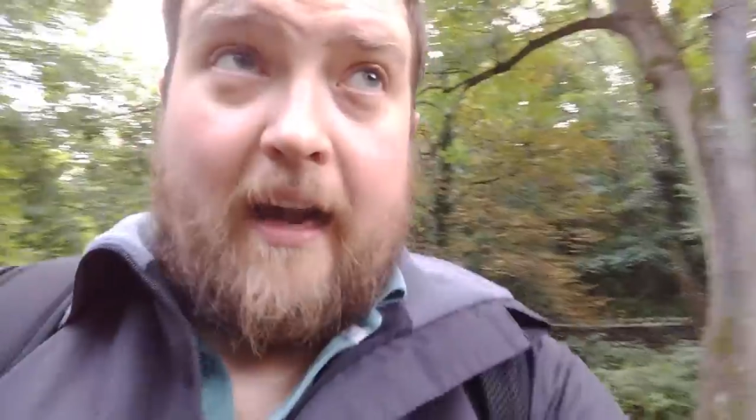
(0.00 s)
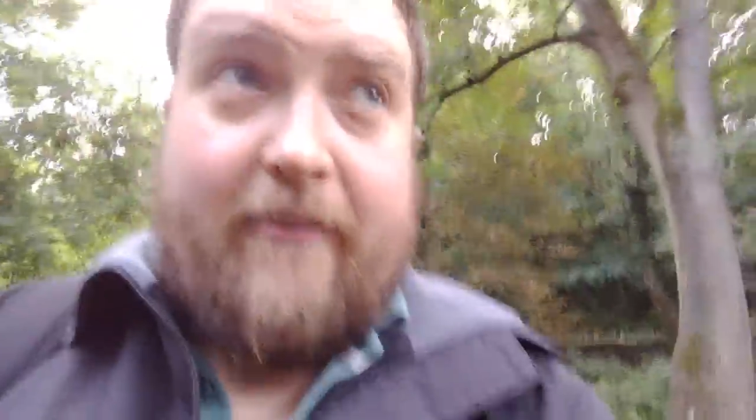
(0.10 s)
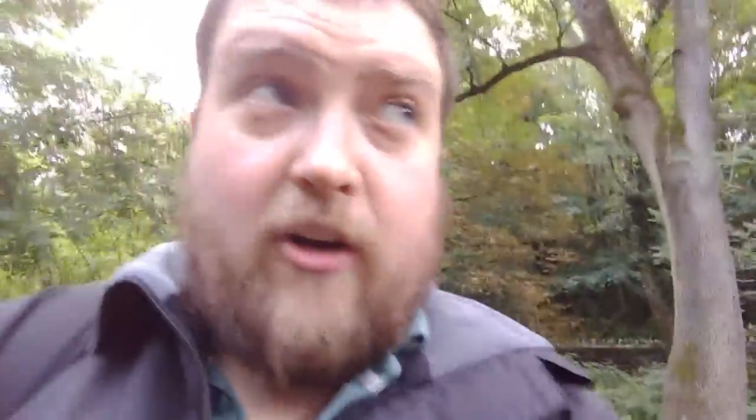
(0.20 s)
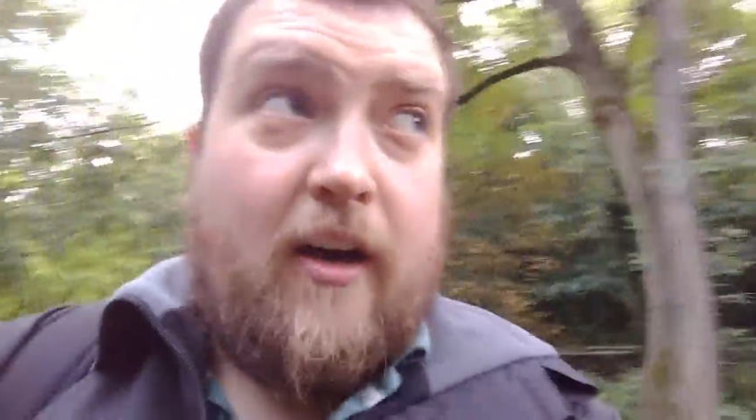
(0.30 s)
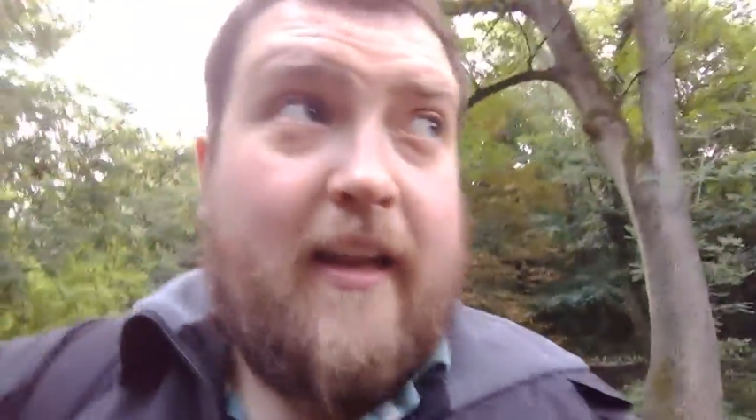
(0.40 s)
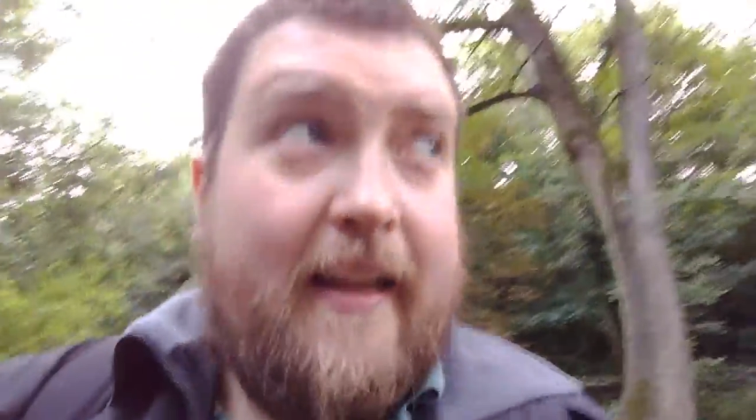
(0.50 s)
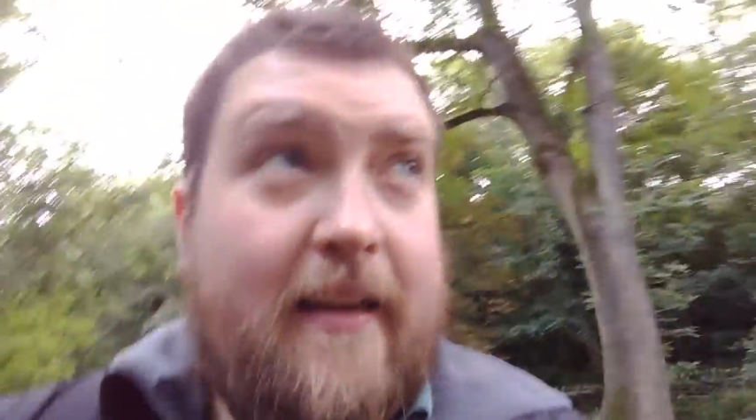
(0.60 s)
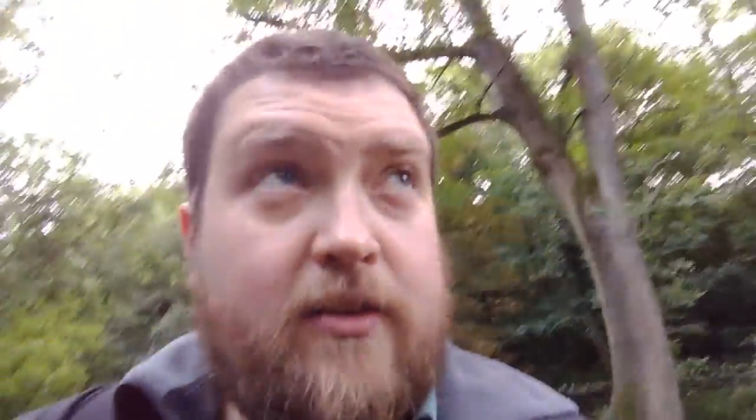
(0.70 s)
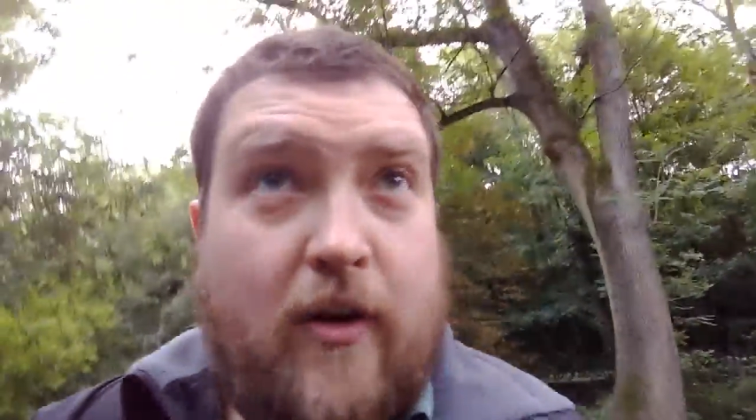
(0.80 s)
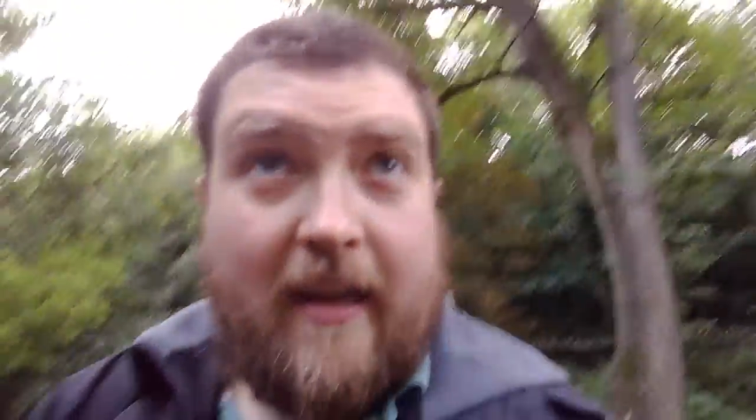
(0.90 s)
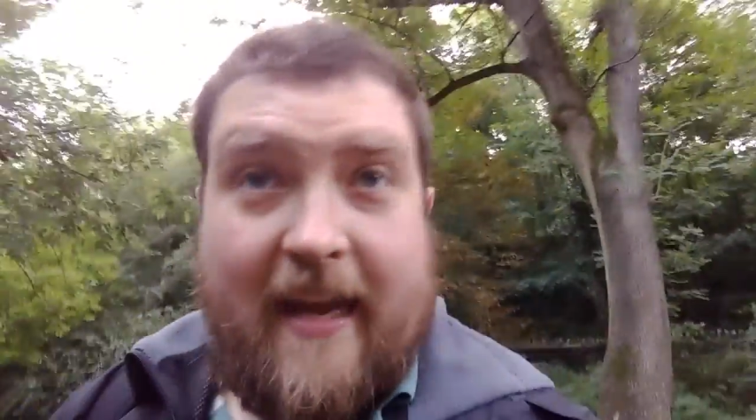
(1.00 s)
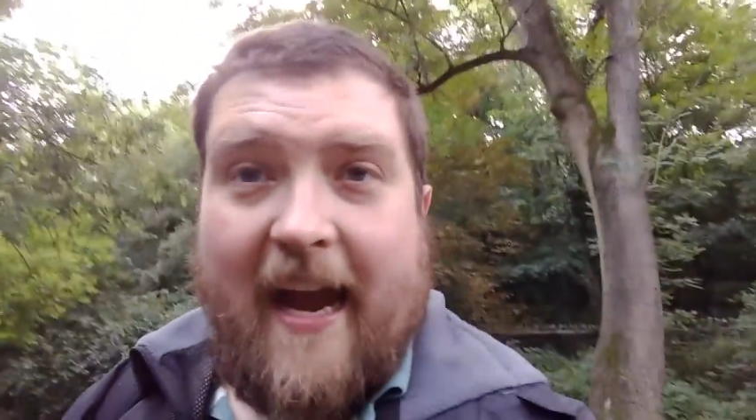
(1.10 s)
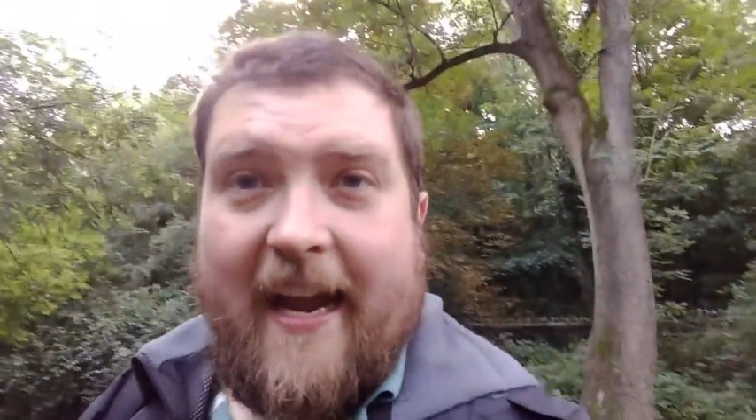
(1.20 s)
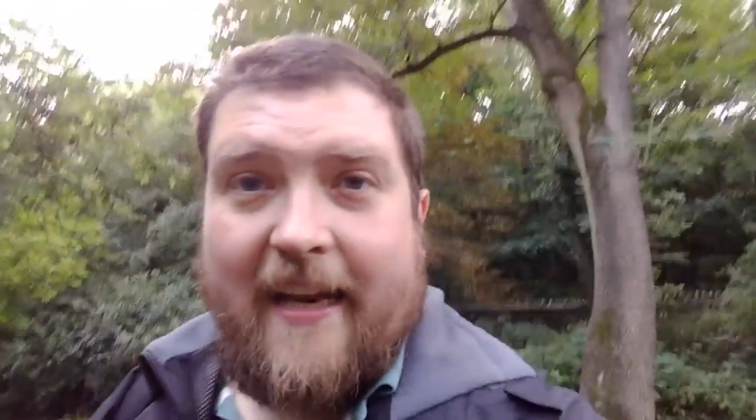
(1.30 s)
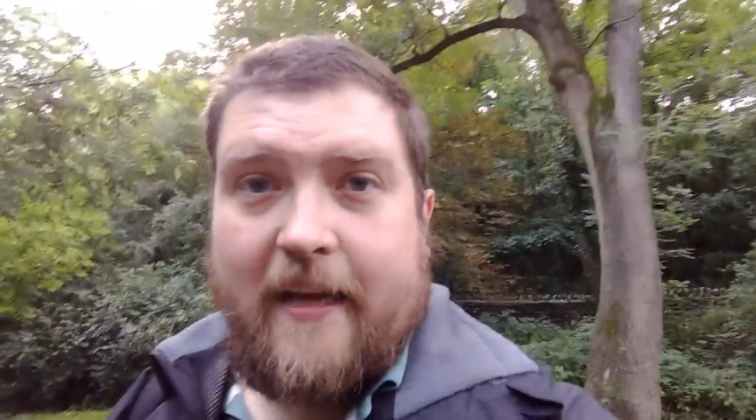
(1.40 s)
I've got a little sort of like
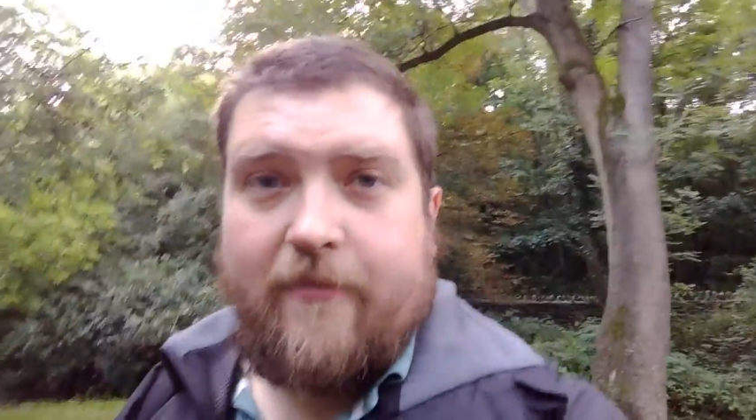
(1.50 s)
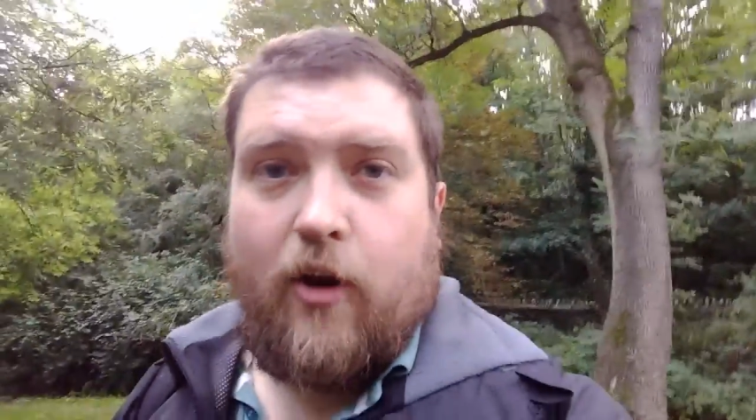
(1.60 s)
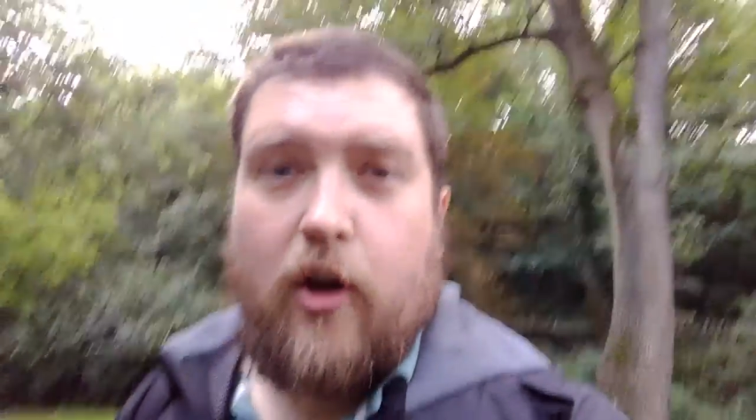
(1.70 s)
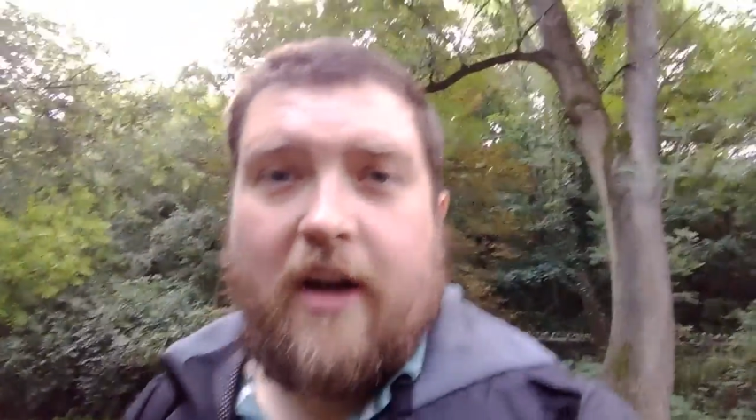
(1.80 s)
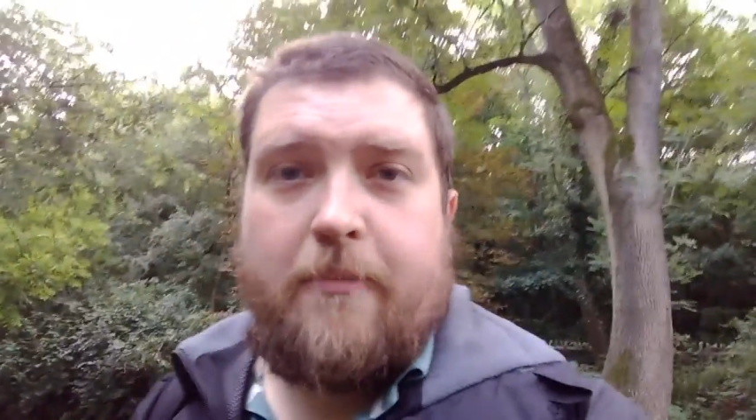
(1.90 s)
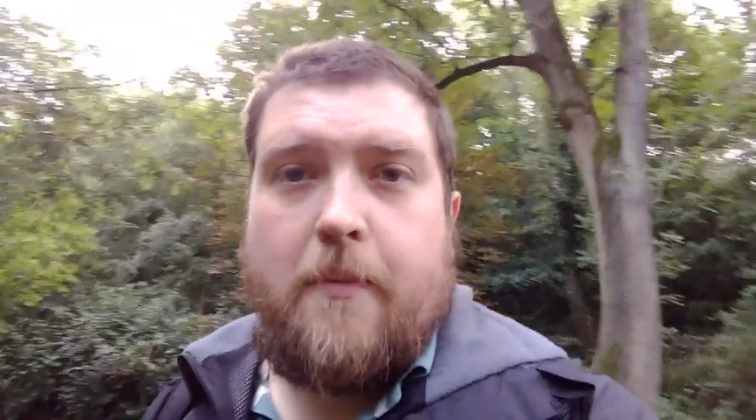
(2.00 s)
highlight vlog I've